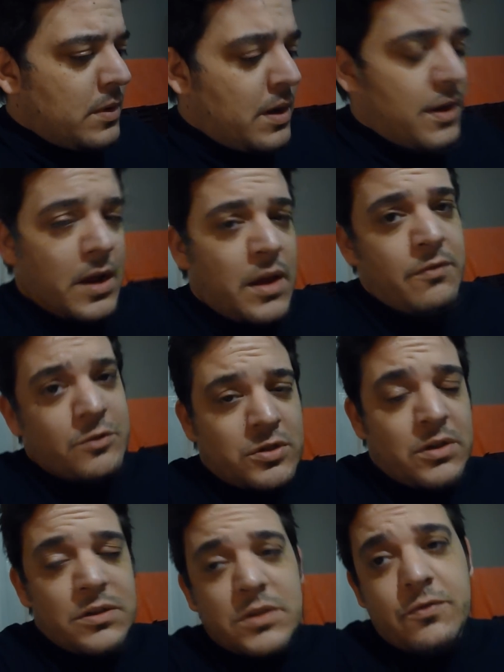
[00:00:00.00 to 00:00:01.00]
and I have to
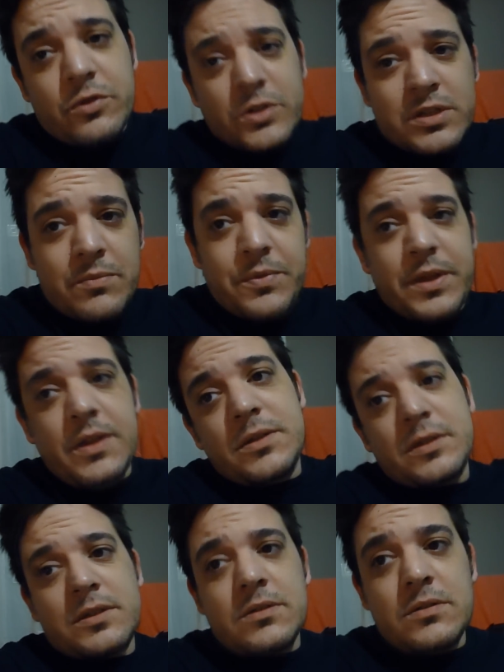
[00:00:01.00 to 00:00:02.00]
search for some
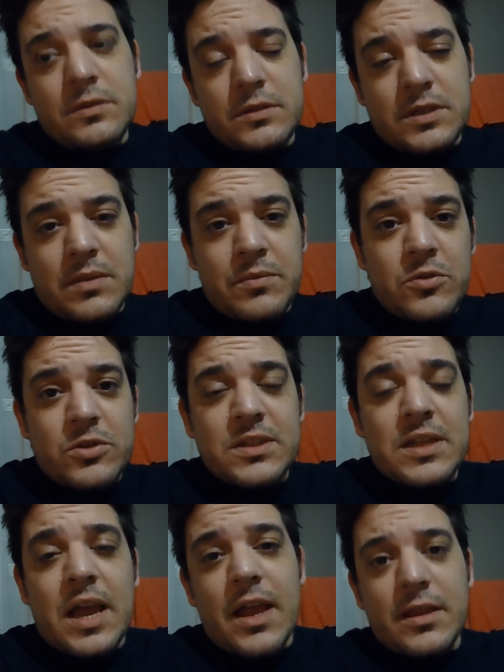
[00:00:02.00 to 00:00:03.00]
things in some music
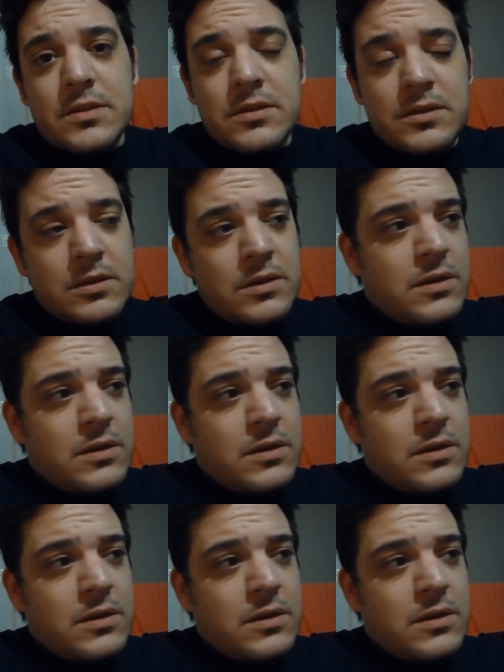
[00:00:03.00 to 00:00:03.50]
sites.